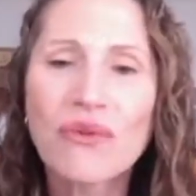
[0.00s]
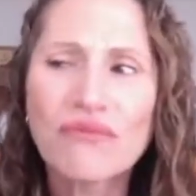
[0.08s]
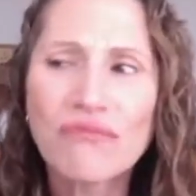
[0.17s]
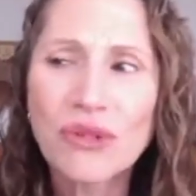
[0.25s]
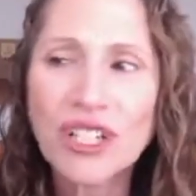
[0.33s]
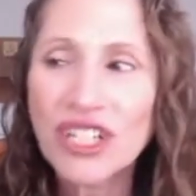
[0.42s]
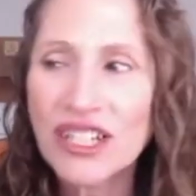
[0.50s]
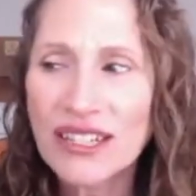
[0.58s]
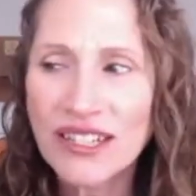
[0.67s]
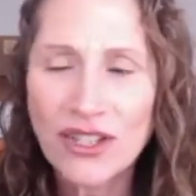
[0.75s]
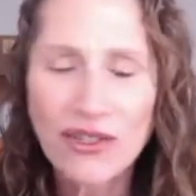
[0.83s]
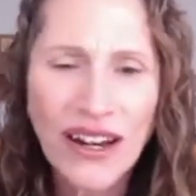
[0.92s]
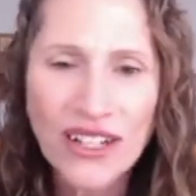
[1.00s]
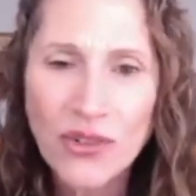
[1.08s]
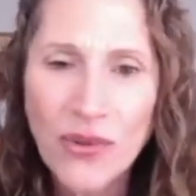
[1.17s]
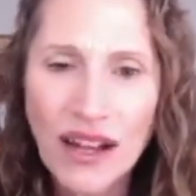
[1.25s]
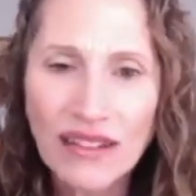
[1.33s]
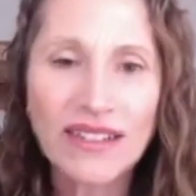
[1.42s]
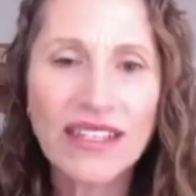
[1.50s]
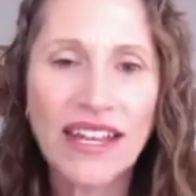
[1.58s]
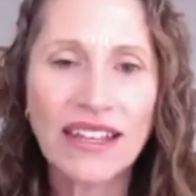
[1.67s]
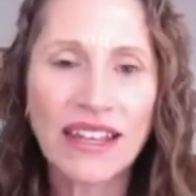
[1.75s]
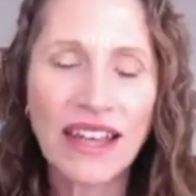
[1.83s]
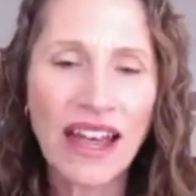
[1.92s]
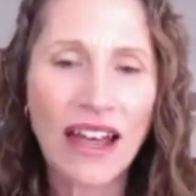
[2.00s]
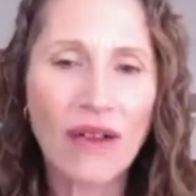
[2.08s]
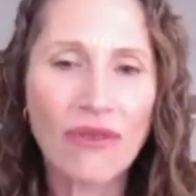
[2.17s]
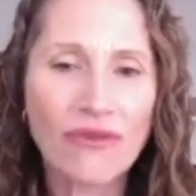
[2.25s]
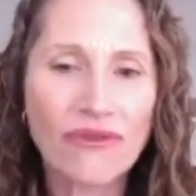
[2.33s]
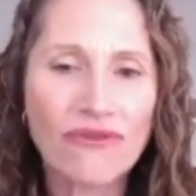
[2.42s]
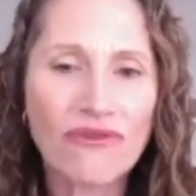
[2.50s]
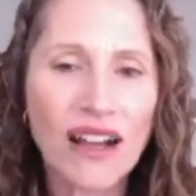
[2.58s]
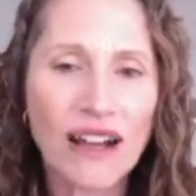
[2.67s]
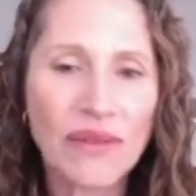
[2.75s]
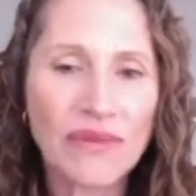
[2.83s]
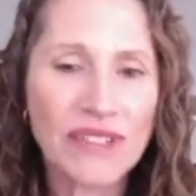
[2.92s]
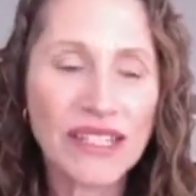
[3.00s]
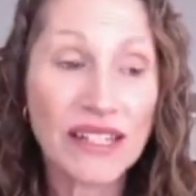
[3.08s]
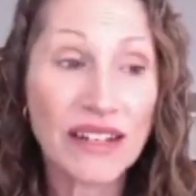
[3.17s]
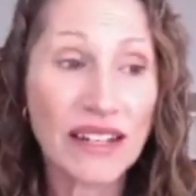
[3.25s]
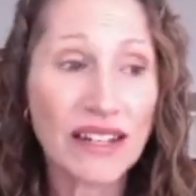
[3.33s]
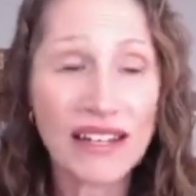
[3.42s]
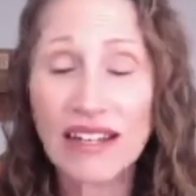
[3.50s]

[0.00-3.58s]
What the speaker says: which is a strange one to have study